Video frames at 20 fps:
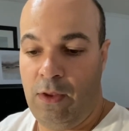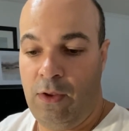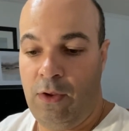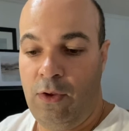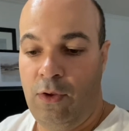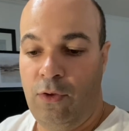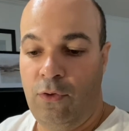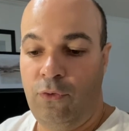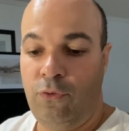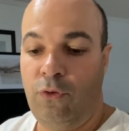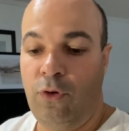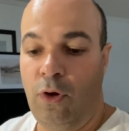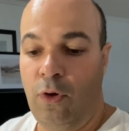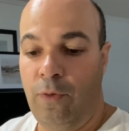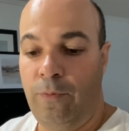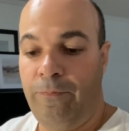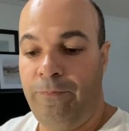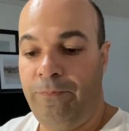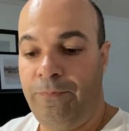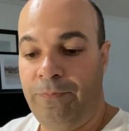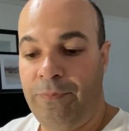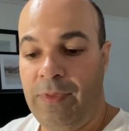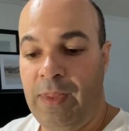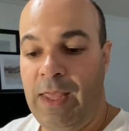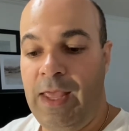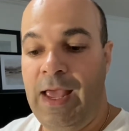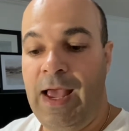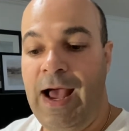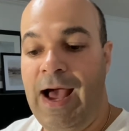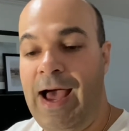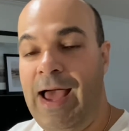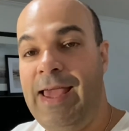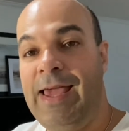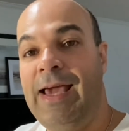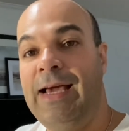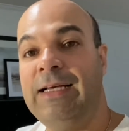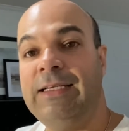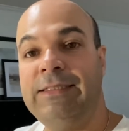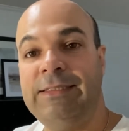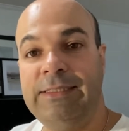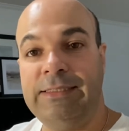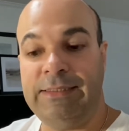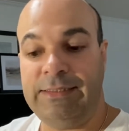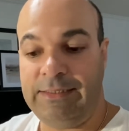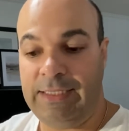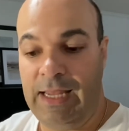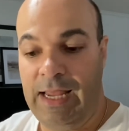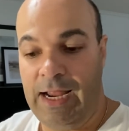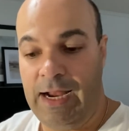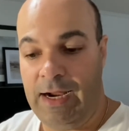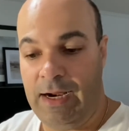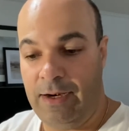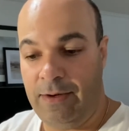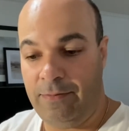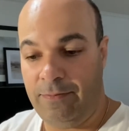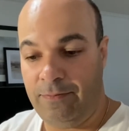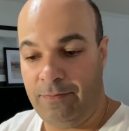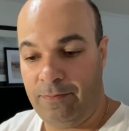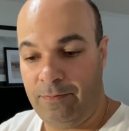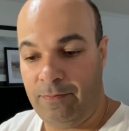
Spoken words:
So, high excess air,